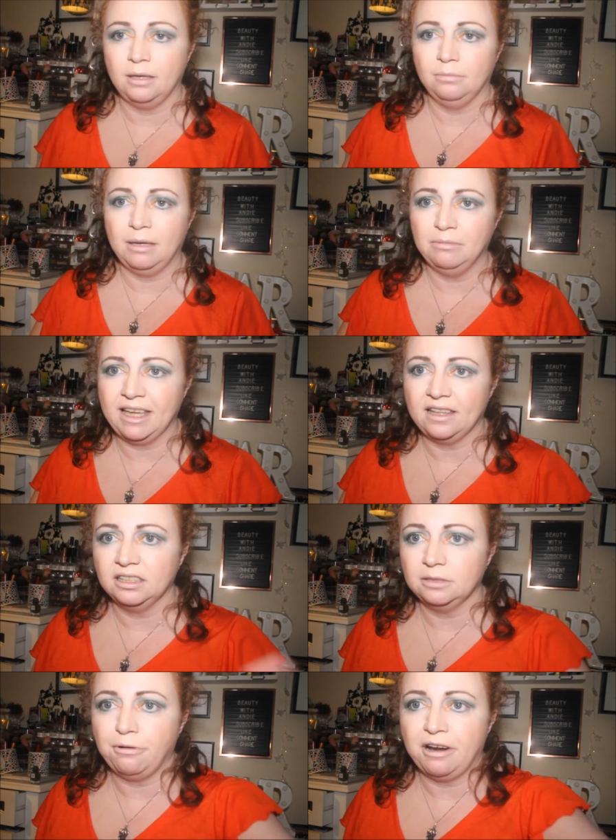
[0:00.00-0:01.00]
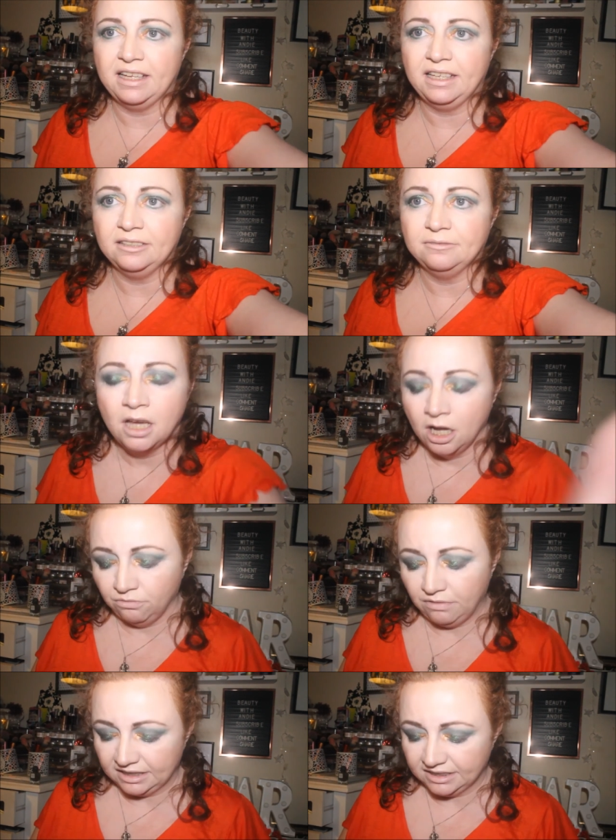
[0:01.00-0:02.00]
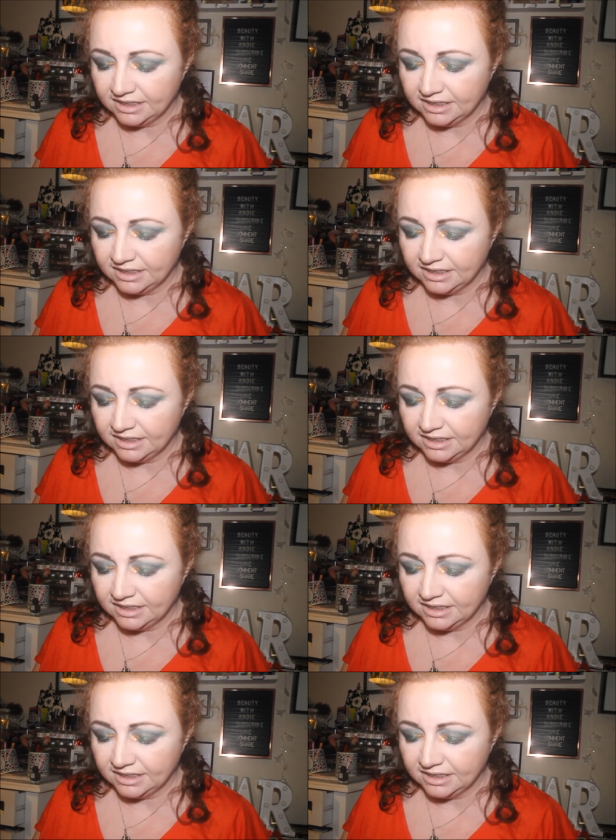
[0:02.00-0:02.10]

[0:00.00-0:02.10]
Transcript: um, let me get the spray. Right,